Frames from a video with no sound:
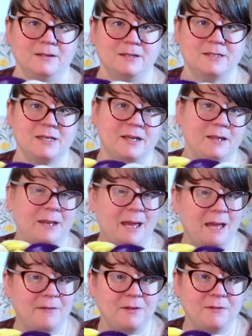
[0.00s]
The second
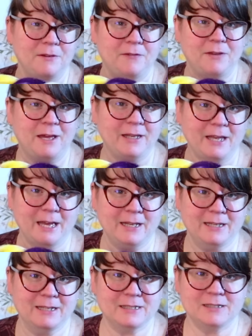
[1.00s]
half of a Fat
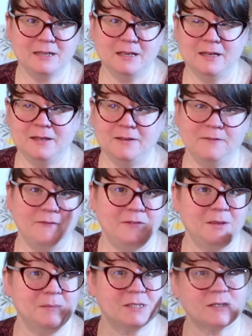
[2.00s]
Cat Knits
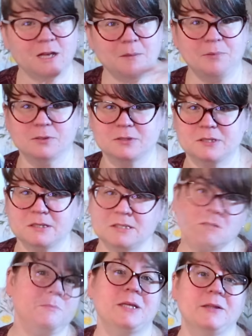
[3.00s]
famous couples
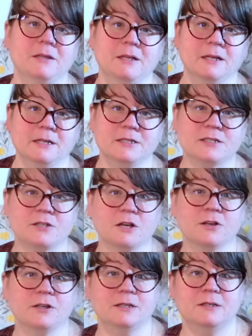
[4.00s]
spin that I'd
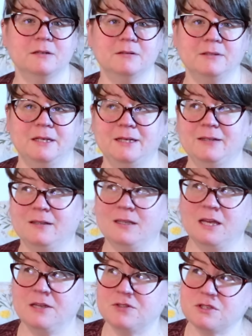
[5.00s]
started in a
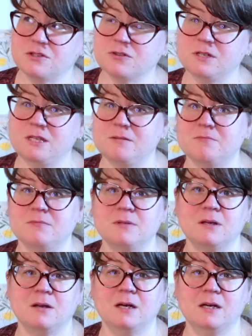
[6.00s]
live
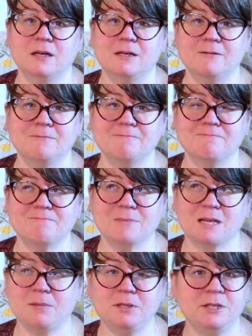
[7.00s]
stream a
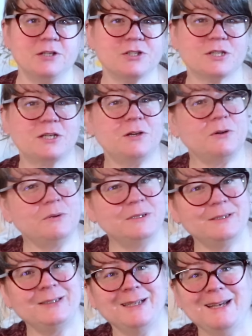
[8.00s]
couple of years ago.
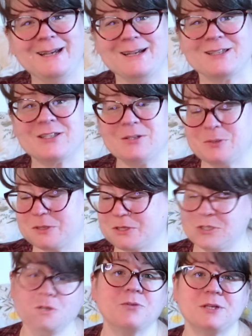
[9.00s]
So
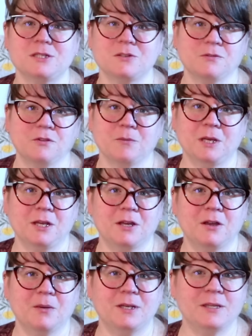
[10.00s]
there's no reason for me to
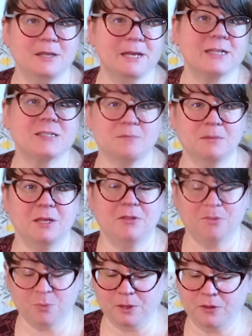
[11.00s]
go into the next
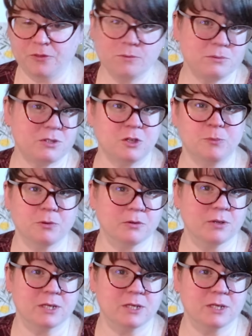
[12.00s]
month with super